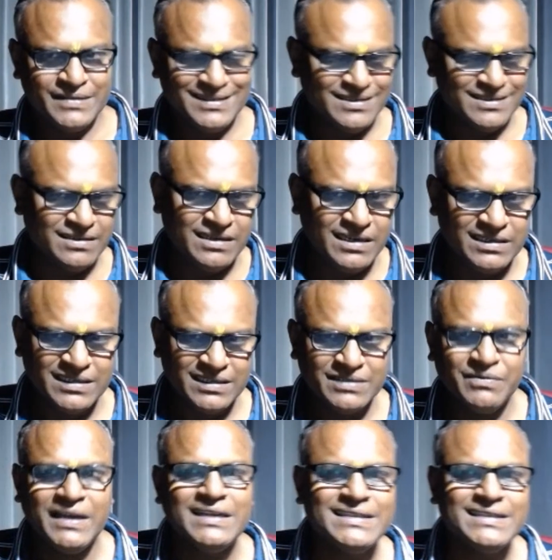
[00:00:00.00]
So it is
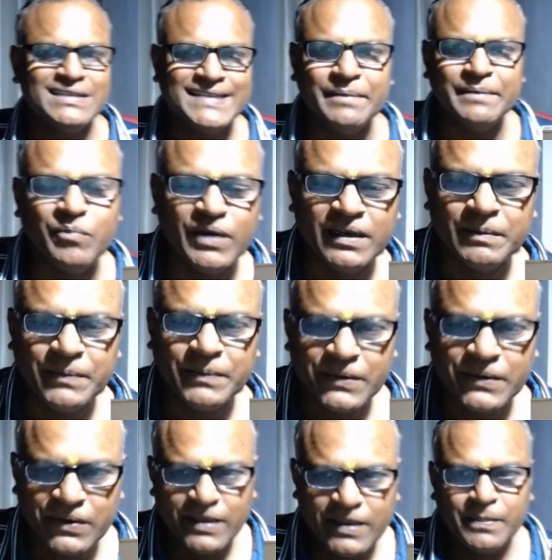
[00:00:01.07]
very simple.
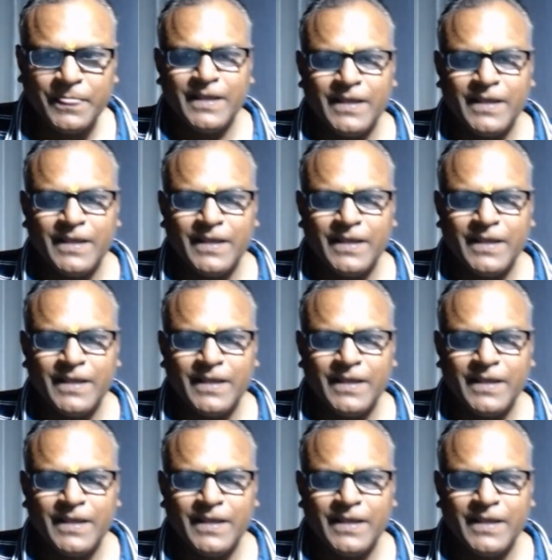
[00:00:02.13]
Okay.